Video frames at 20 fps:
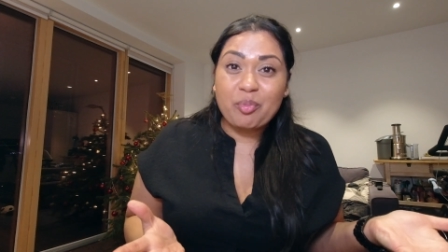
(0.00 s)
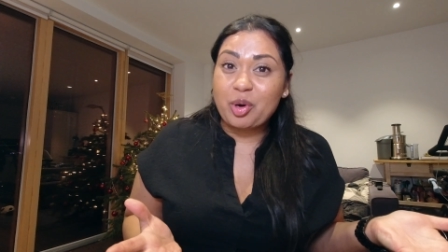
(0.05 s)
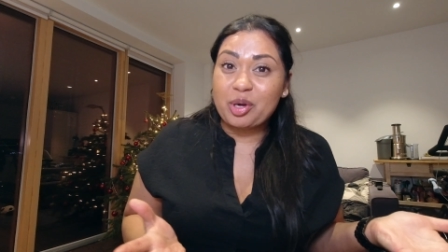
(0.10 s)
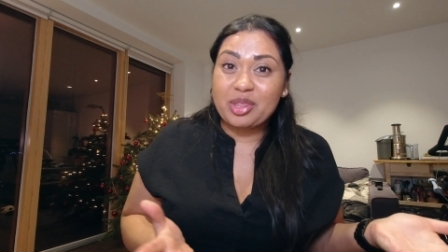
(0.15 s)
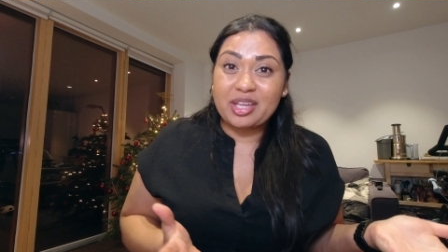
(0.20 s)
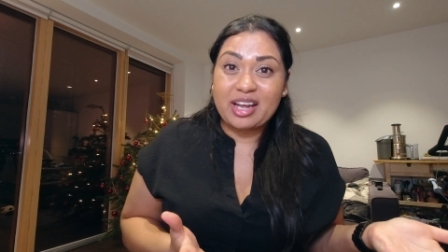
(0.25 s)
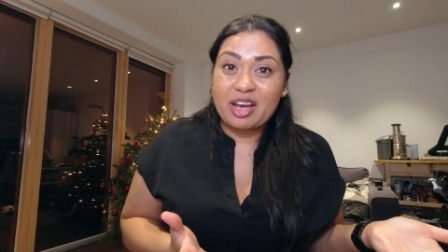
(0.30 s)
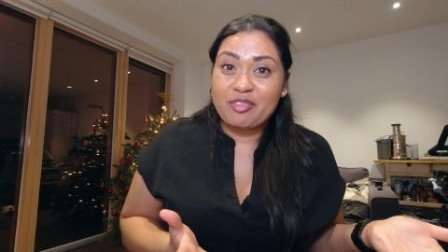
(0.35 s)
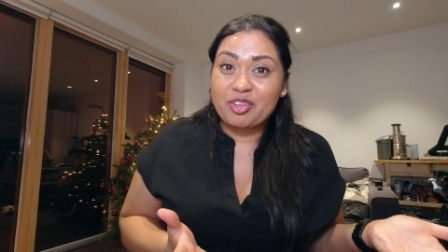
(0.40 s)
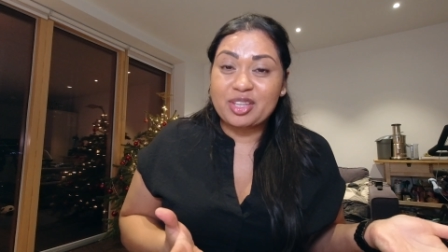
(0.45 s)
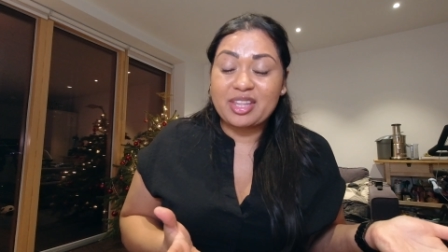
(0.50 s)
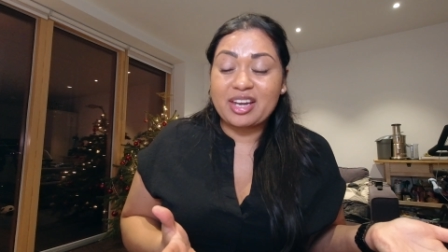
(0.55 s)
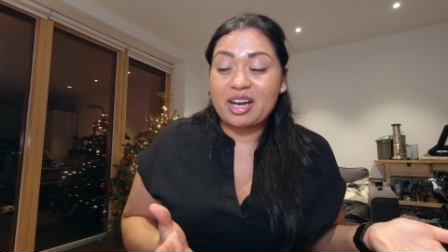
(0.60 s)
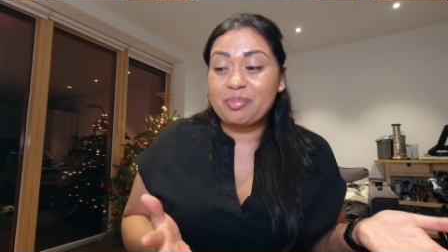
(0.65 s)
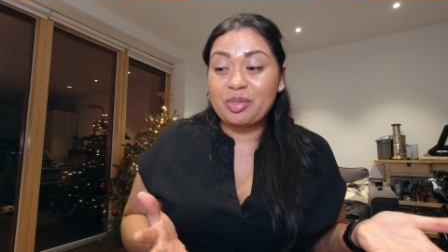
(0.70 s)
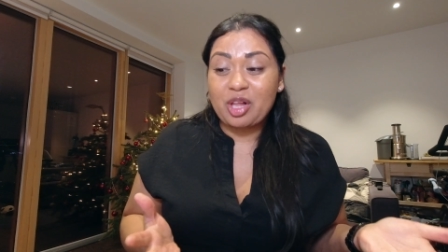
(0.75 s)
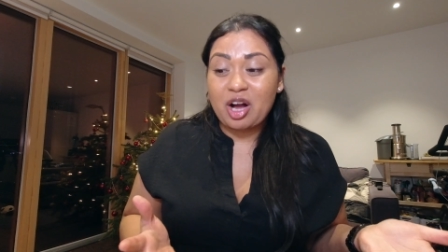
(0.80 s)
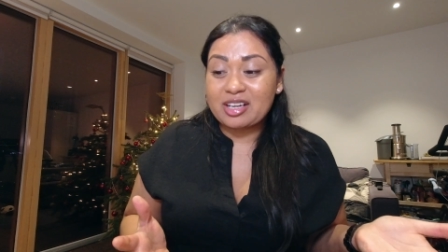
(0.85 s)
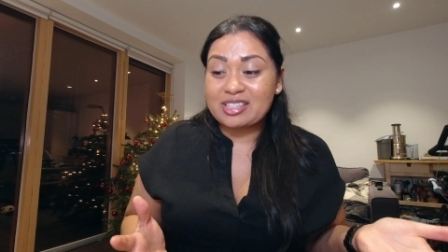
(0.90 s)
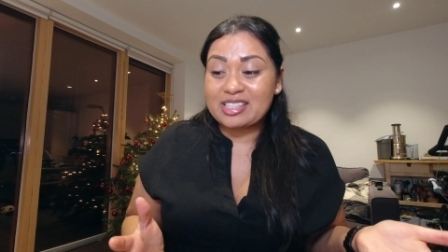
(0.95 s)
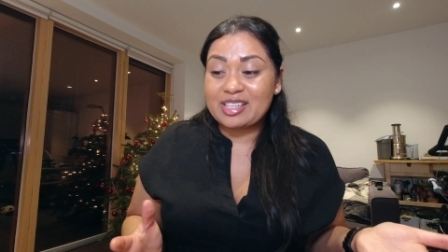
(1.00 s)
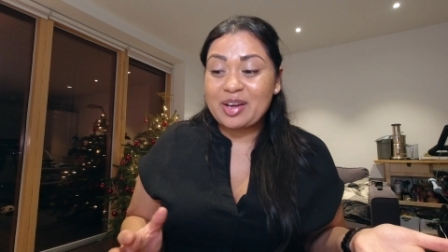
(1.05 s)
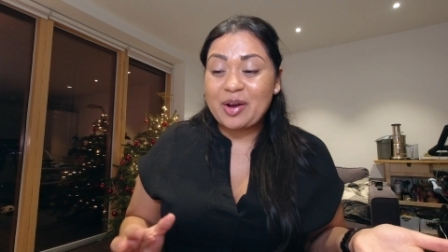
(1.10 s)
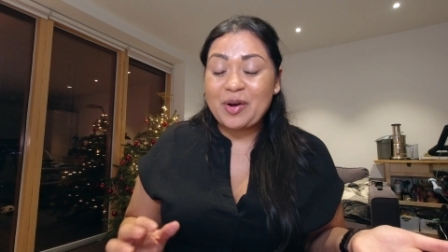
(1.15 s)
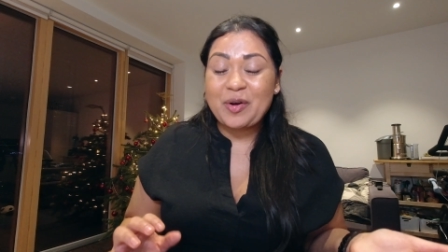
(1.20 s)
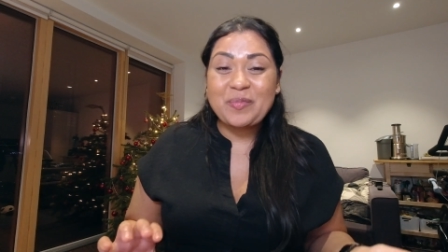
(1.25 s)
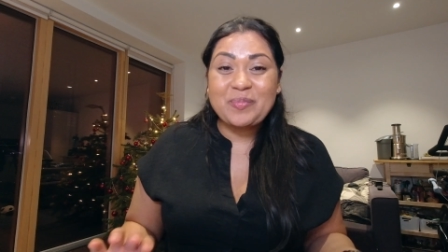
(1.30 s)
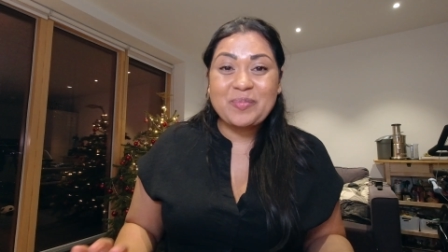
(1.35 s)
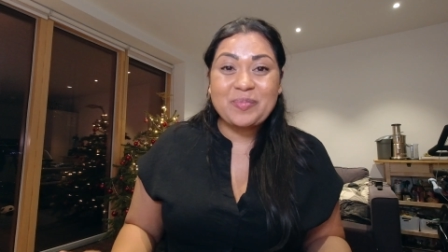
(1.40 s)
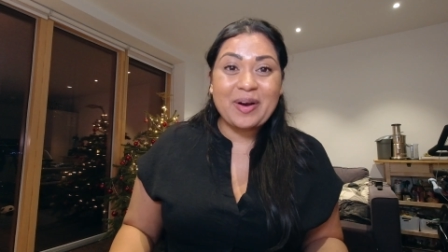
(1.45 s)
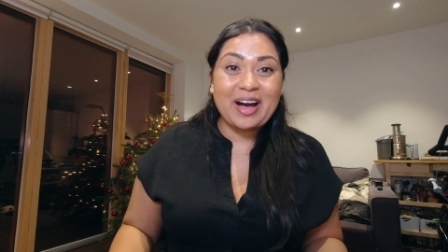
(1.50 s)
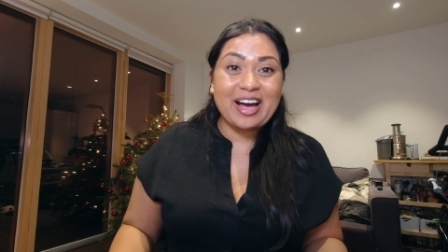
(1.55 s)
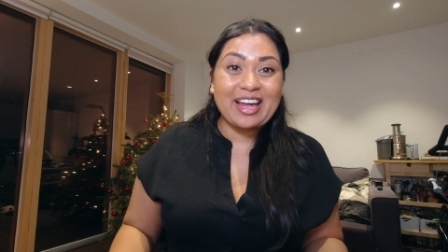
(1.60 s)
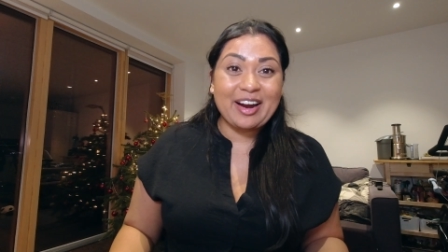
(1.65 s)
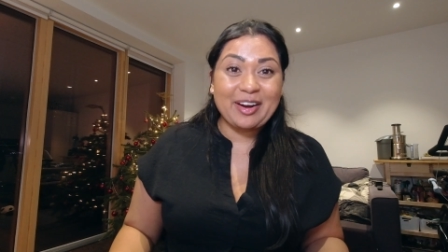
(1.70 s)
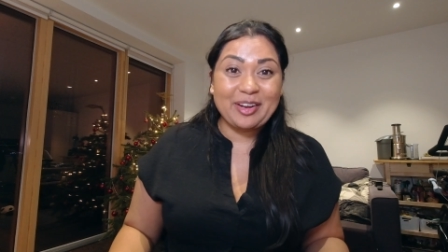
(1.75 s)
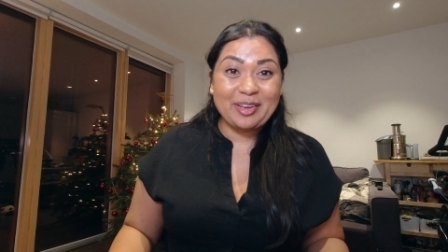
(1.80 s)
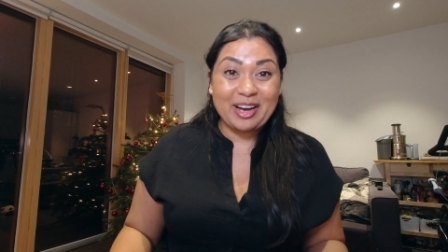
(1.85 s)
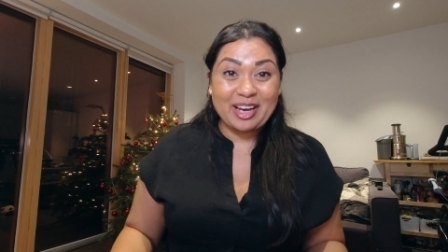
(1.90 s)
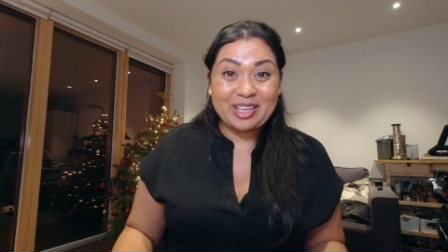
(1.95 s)
more than ever that I'm locked at home.
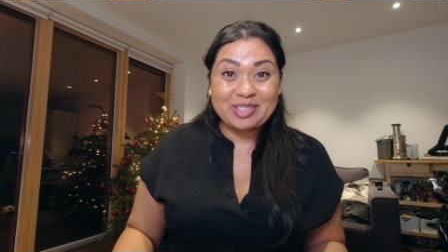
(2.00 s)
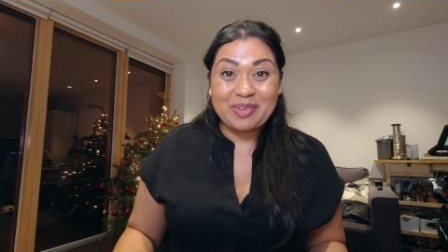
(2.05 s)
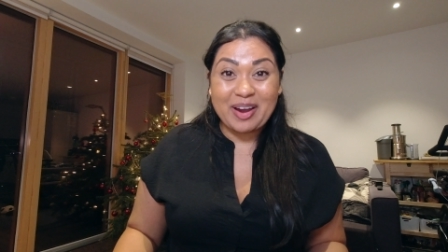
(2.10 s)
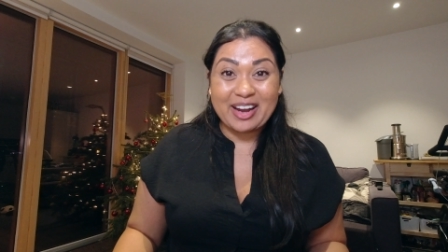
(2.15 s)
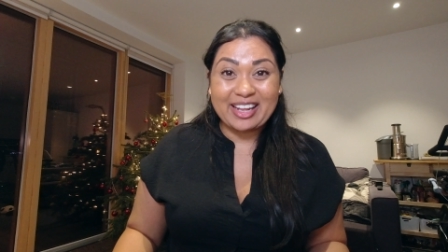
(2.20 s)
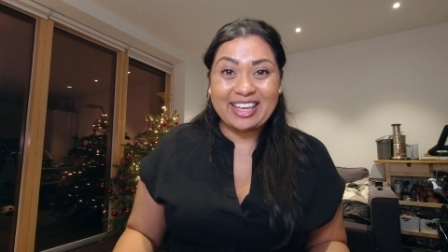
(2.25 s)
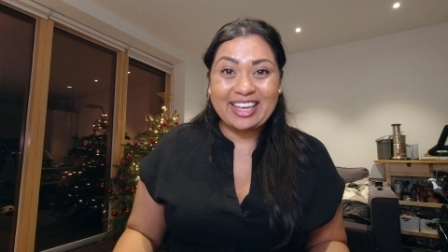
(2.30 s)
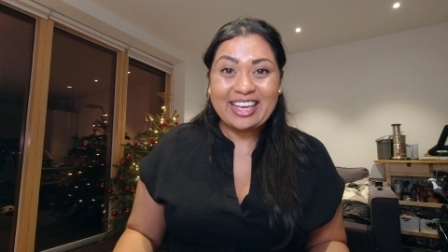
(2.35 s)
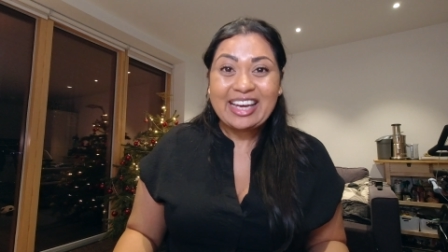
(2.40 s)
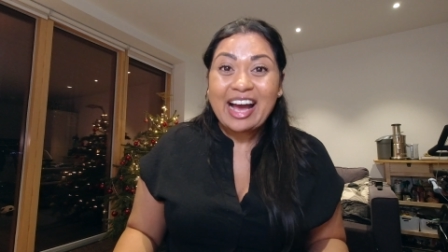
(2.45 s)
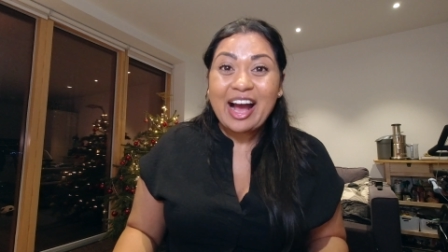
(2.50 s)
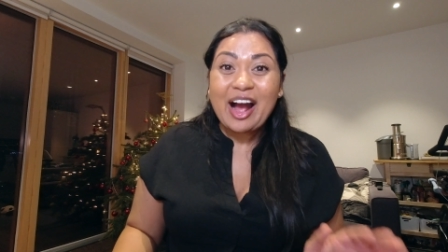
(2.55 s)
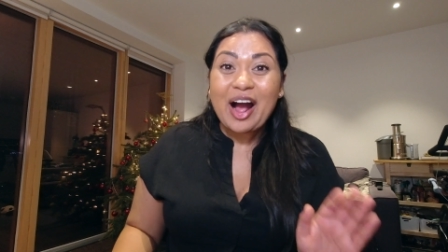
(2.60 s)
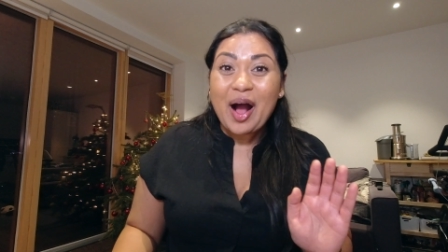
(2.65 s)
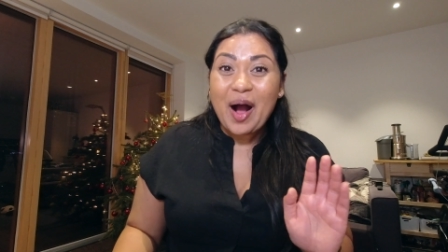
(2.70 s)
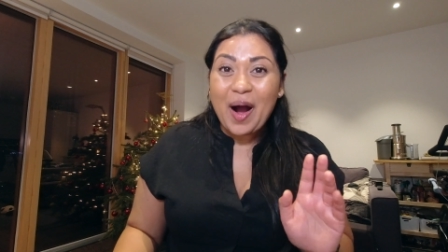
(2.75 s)
But are you guys ready?